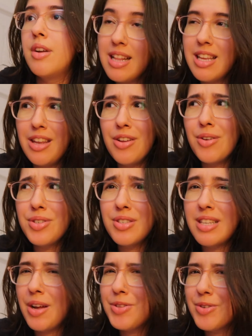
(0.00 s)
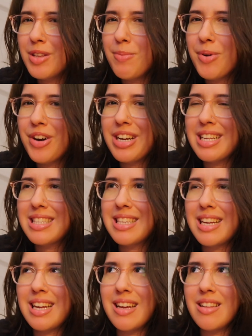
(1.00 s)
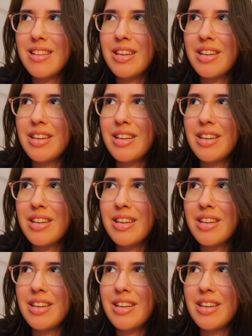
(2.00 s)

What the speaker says: And it also sounds really boring. It's like, Kayla,